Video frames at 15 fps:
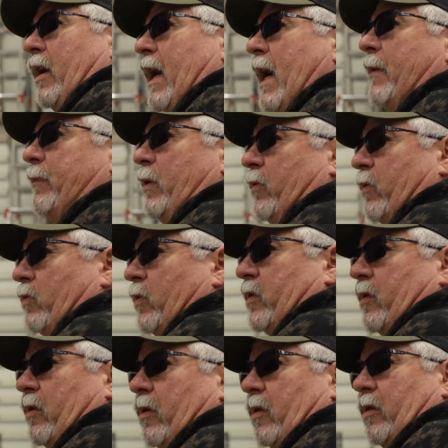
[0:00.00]
happy with
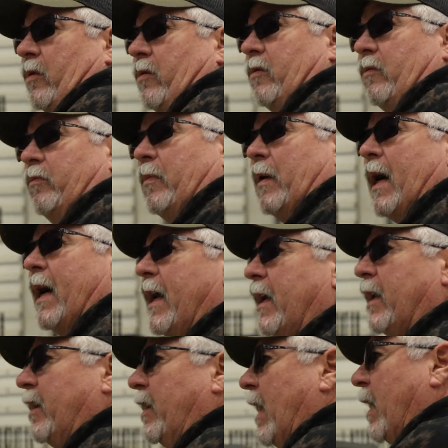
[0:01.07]
what they're
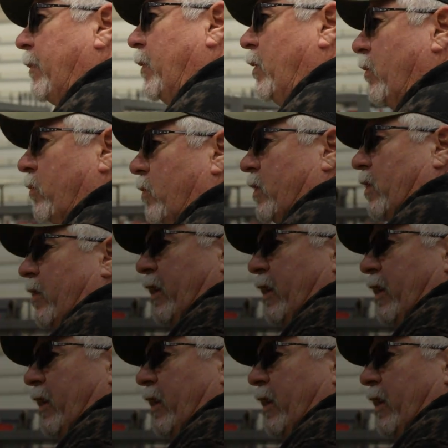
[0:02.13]
buying and happy with what